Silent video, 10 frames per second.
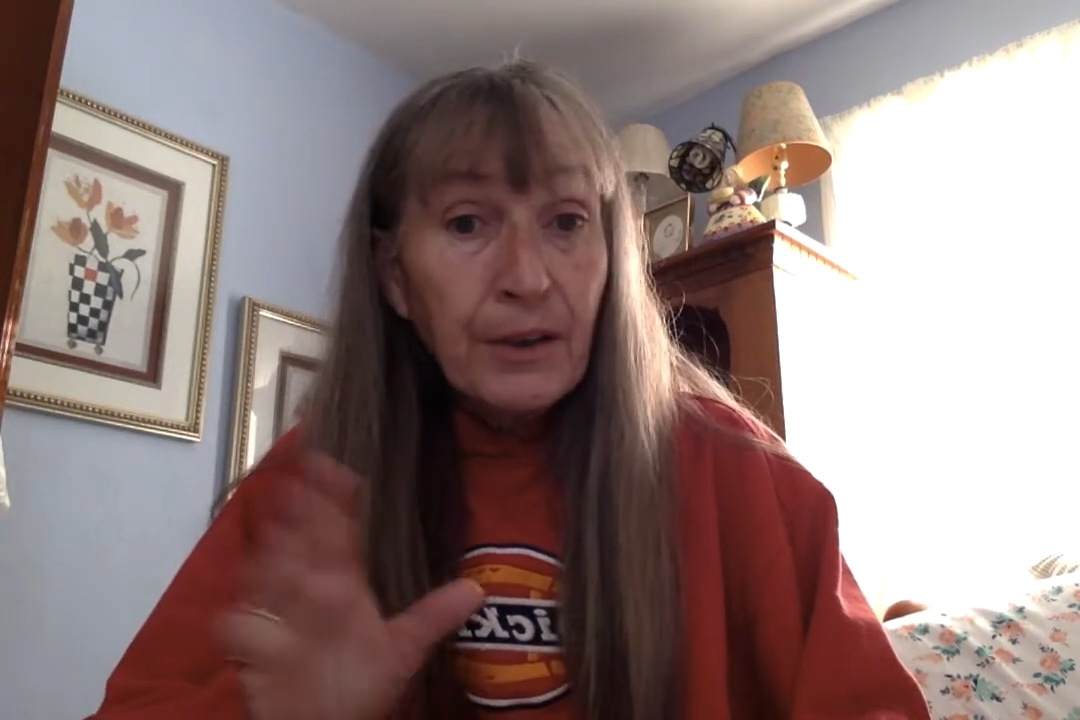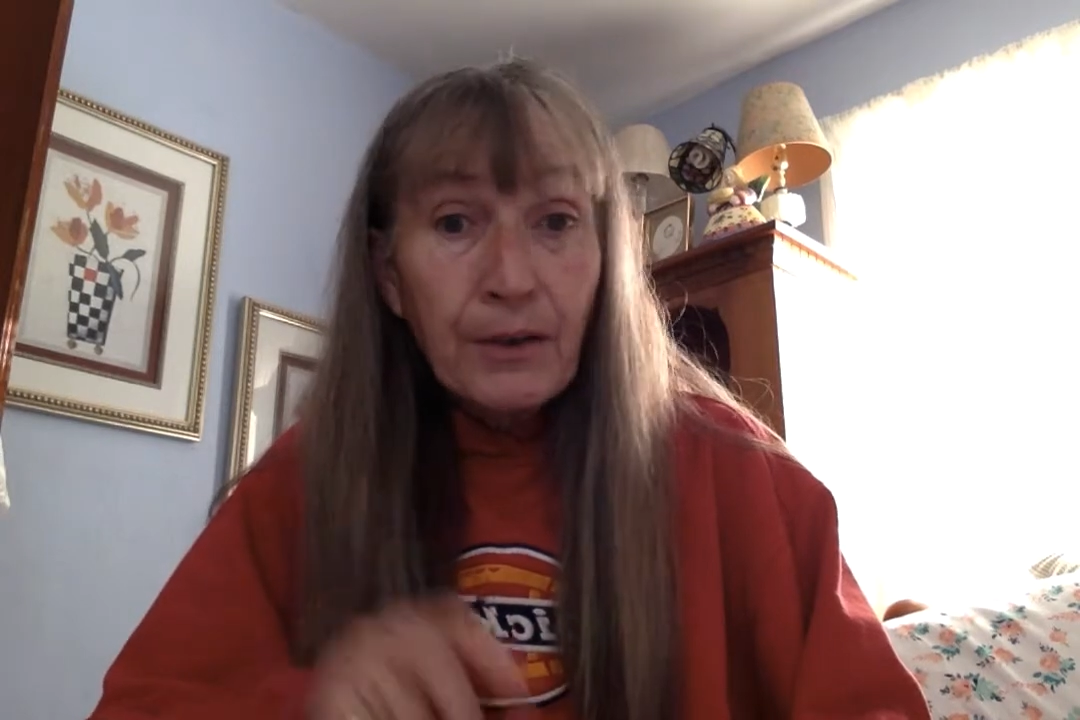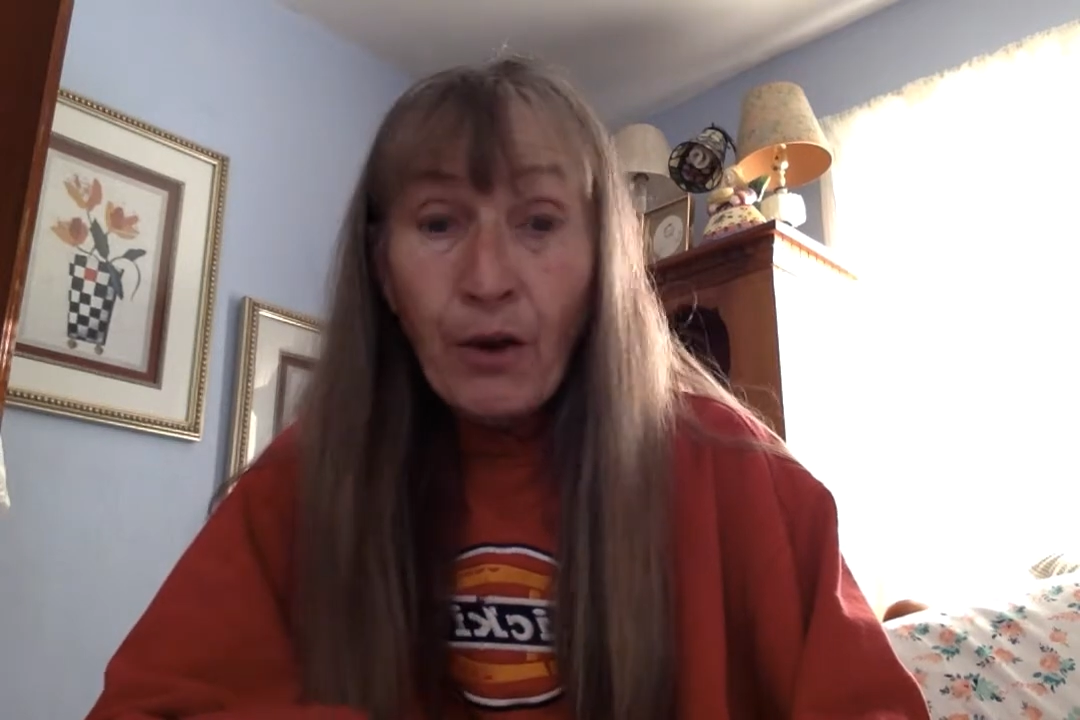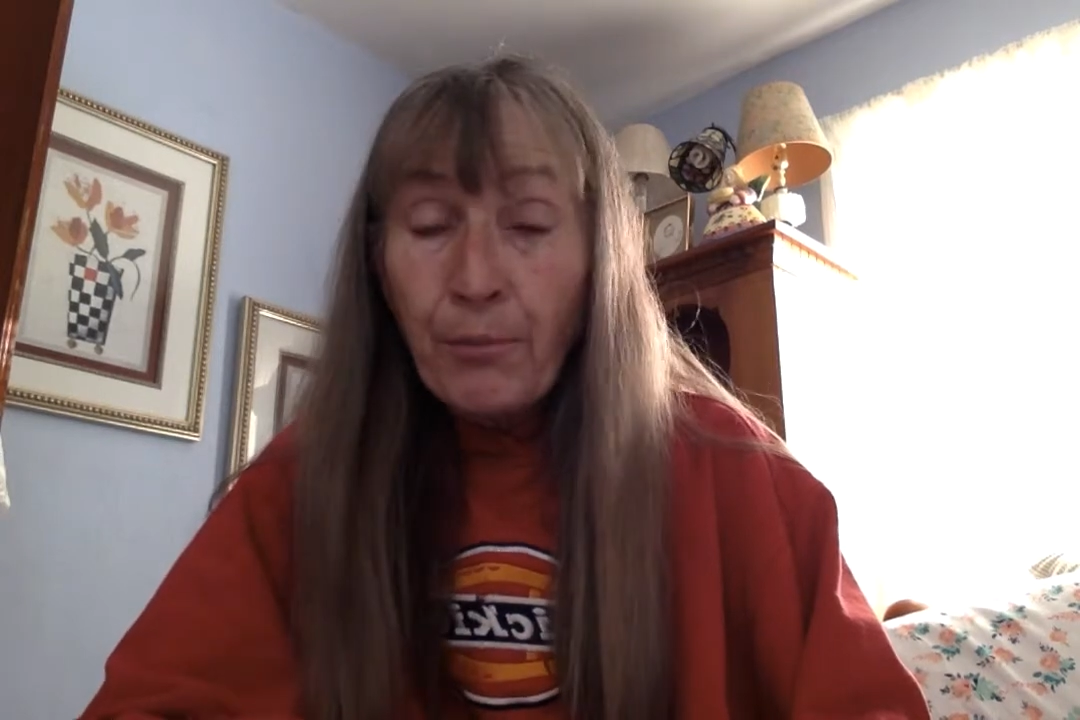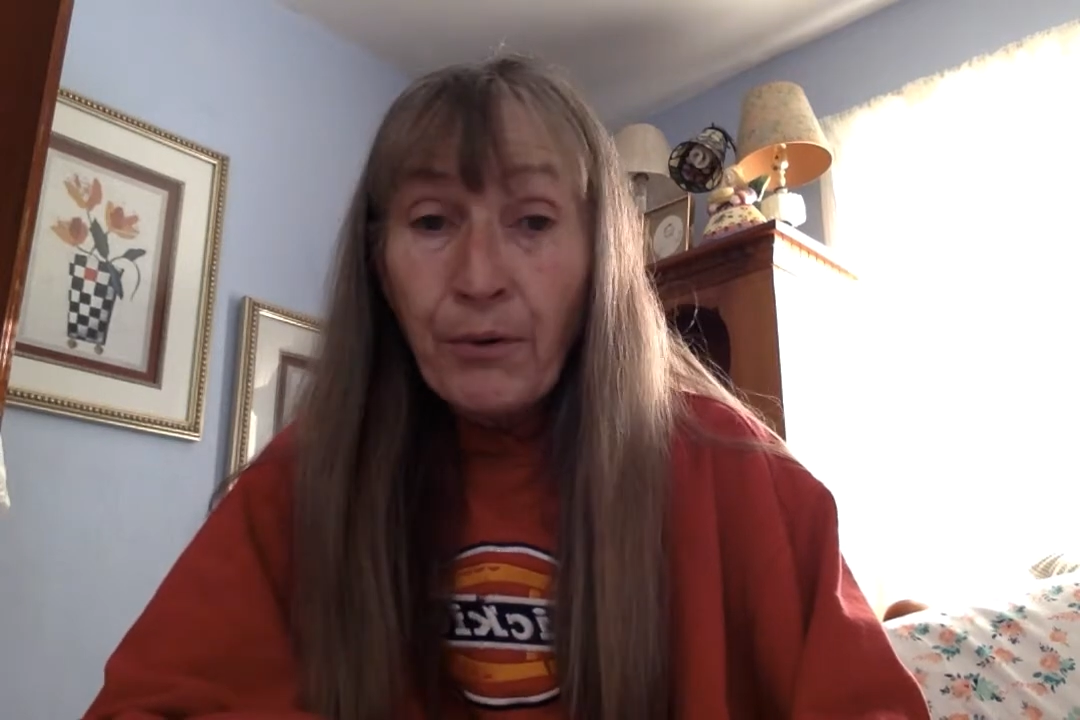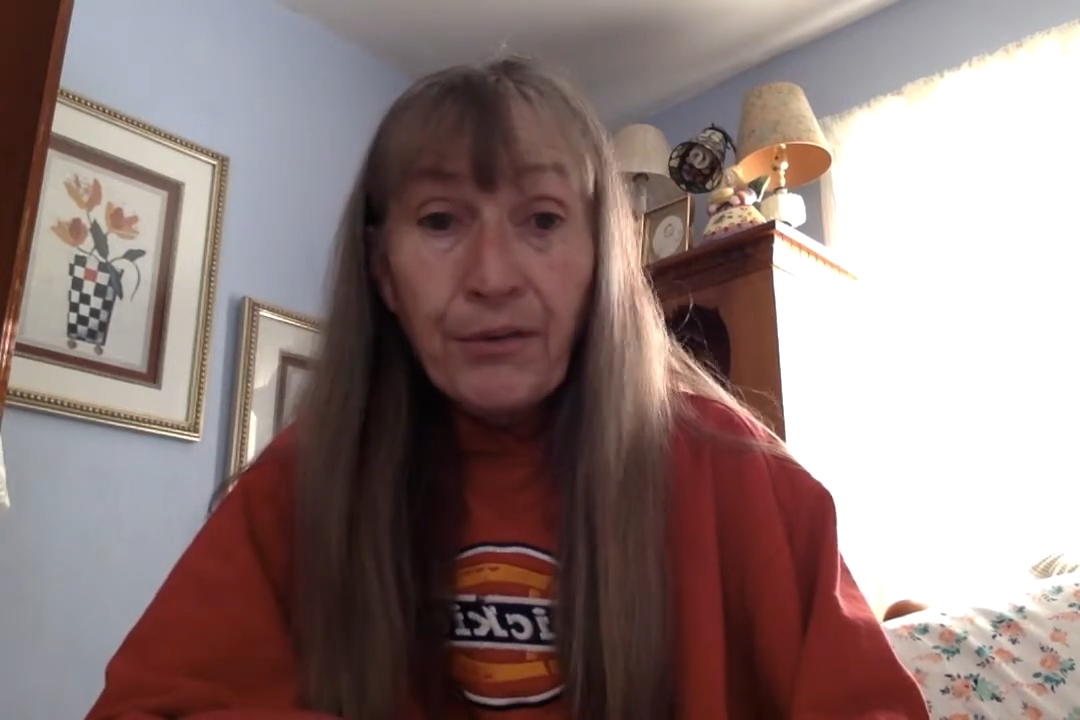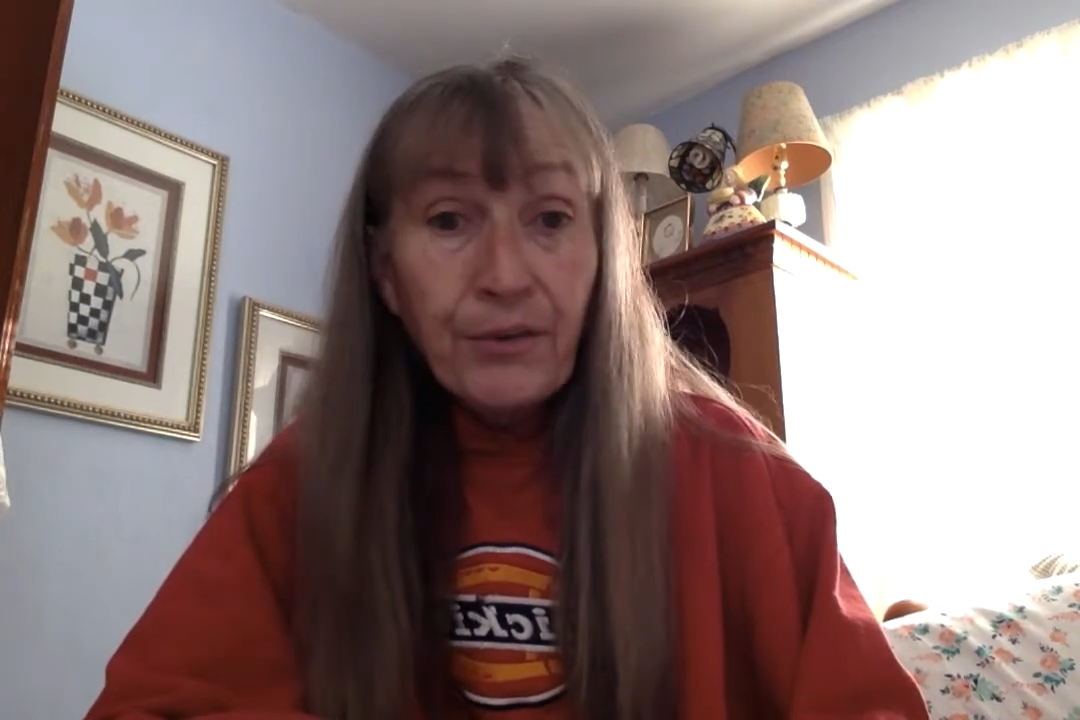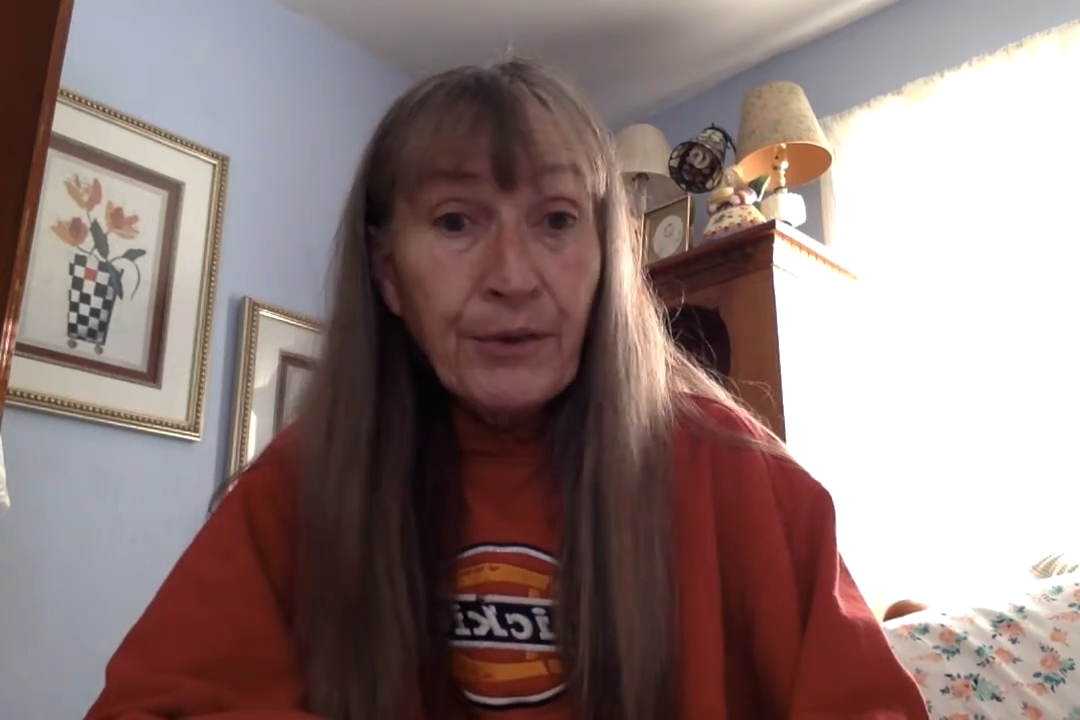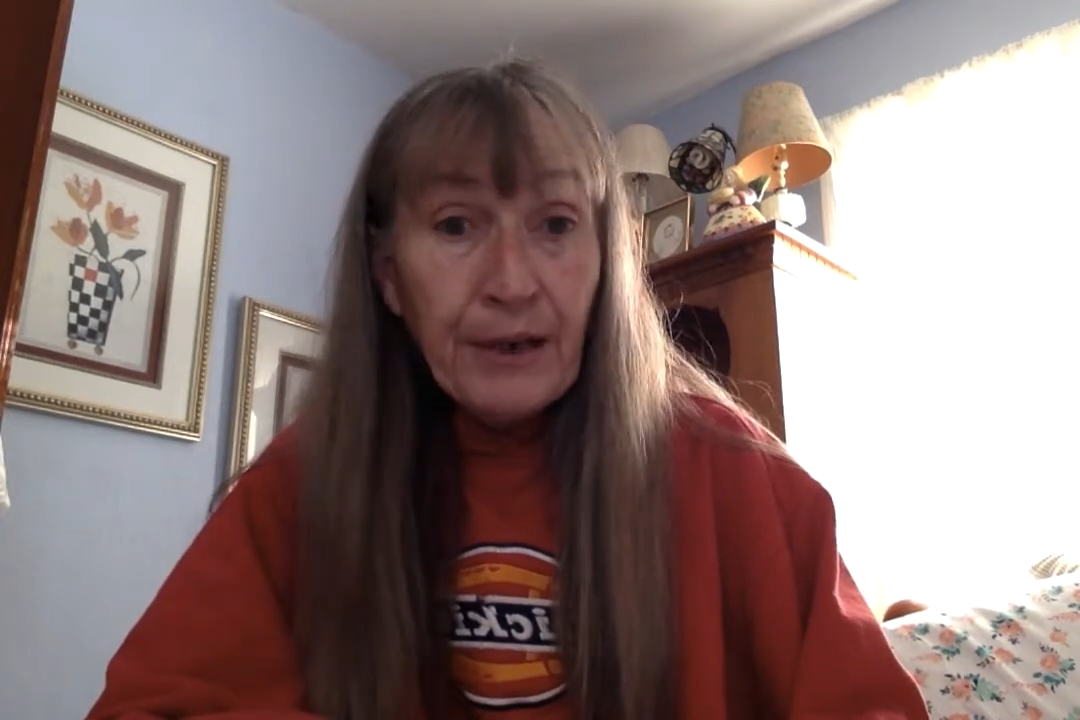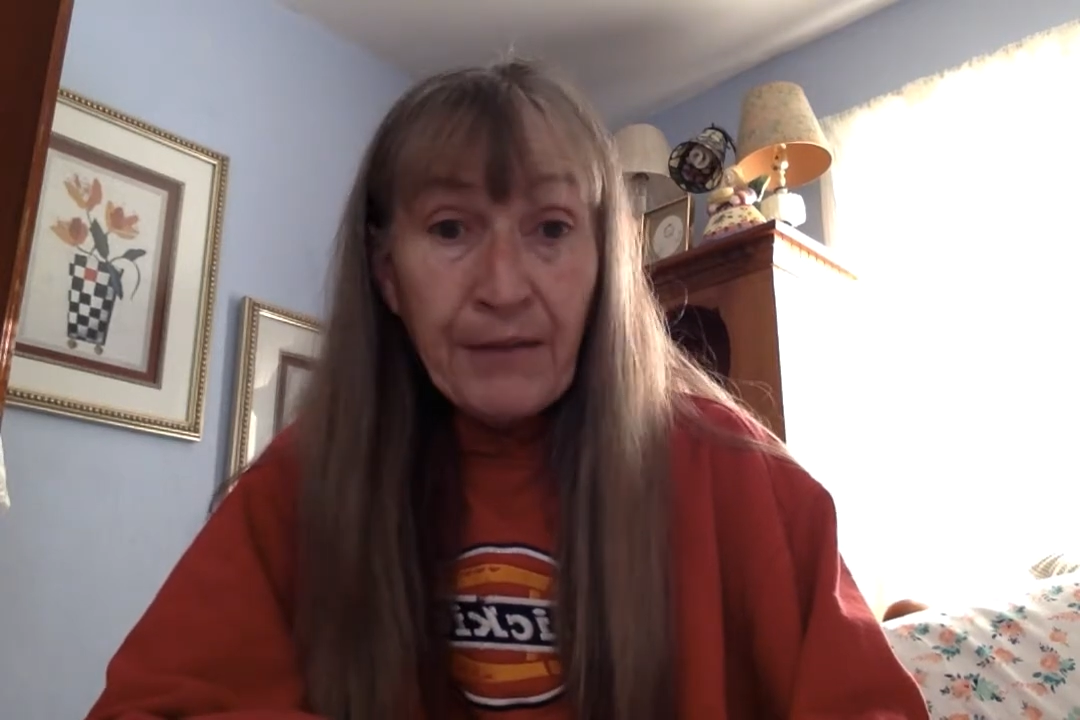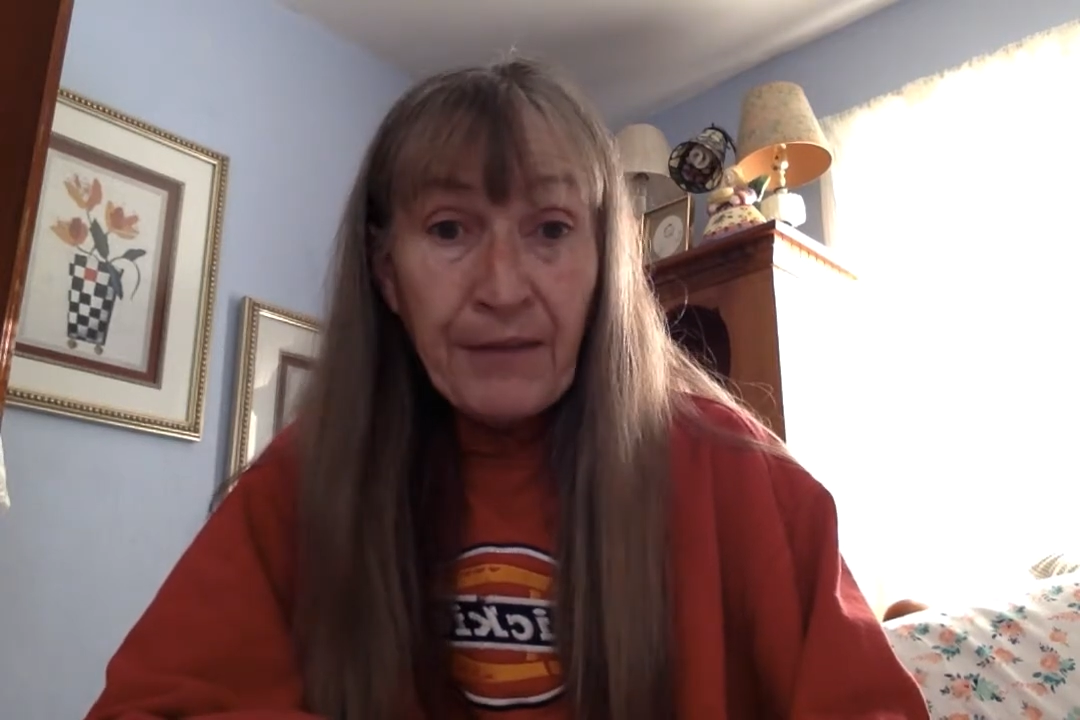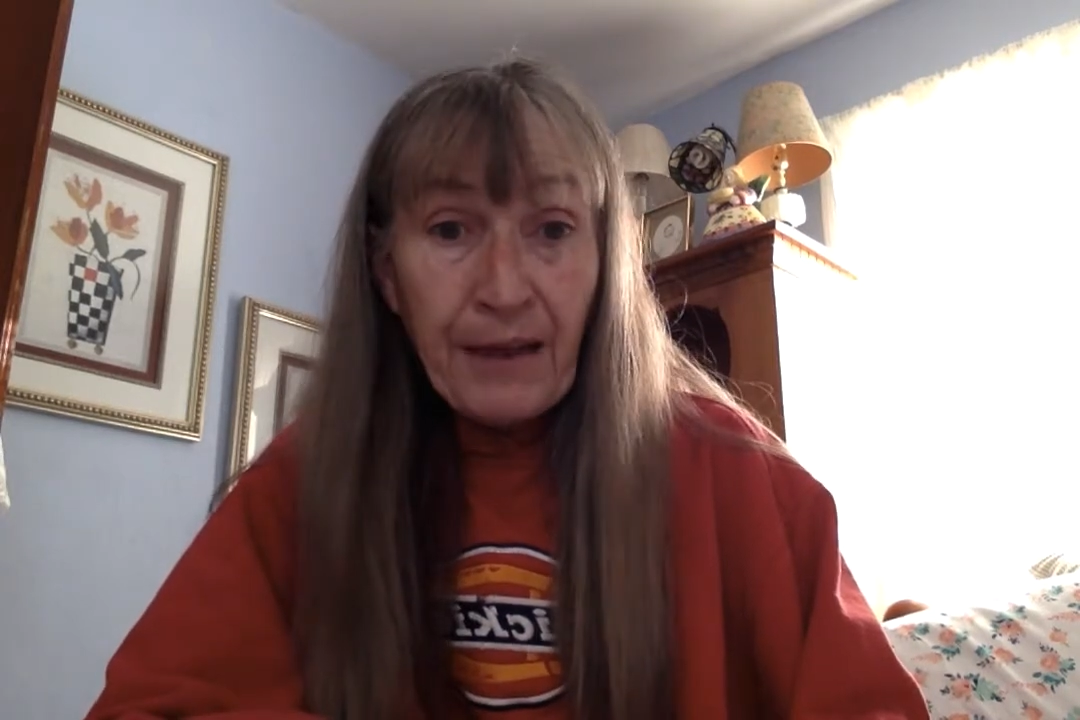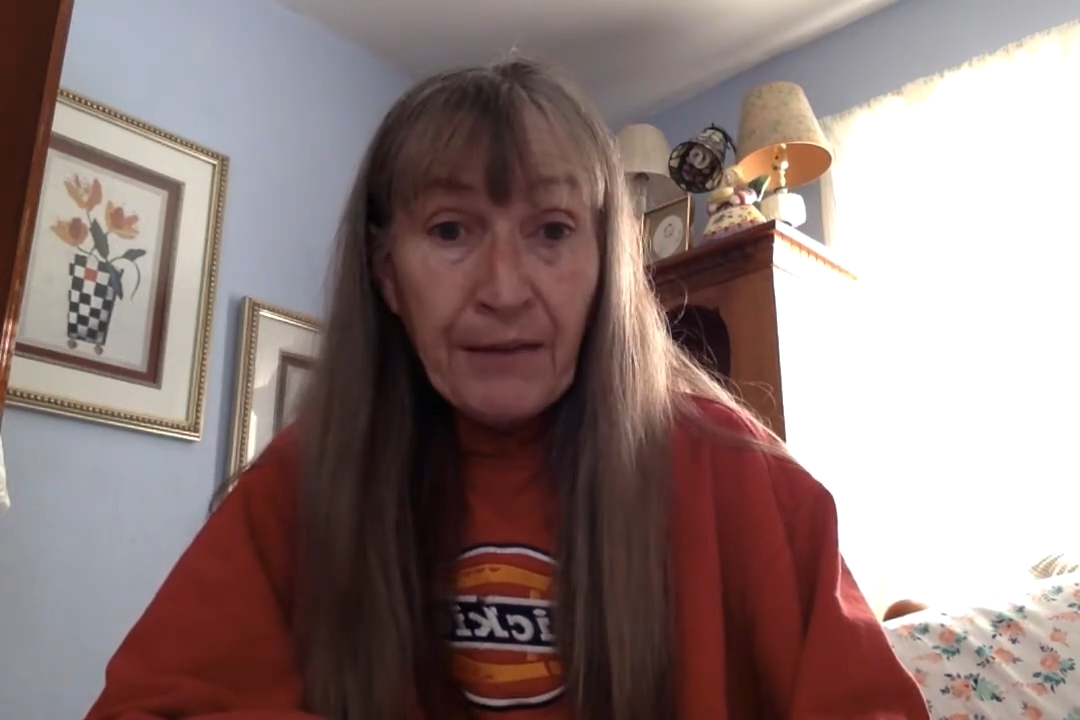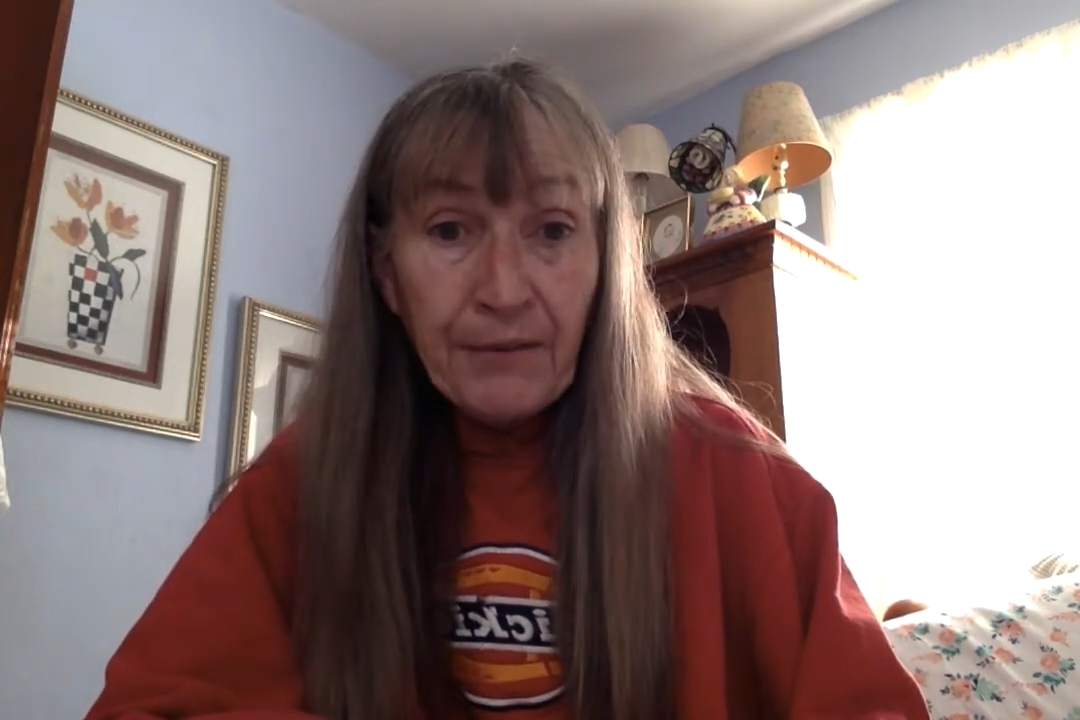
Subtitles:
notebooks, or anything,